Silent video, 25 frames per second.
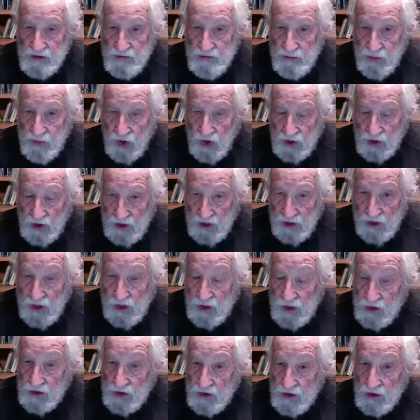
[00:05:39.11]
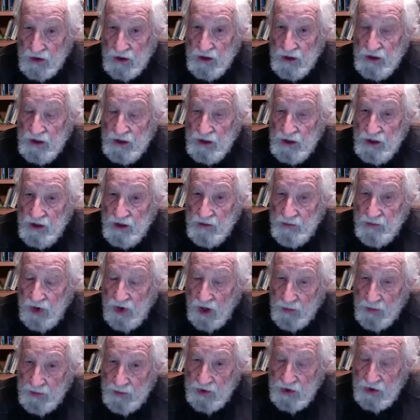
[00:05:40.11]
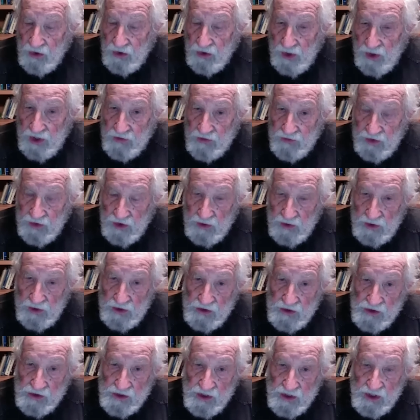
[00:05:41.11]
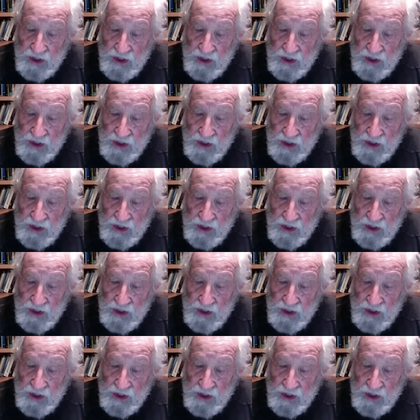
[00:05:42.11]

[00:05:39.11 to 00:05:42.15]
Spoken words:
partly under popular influence,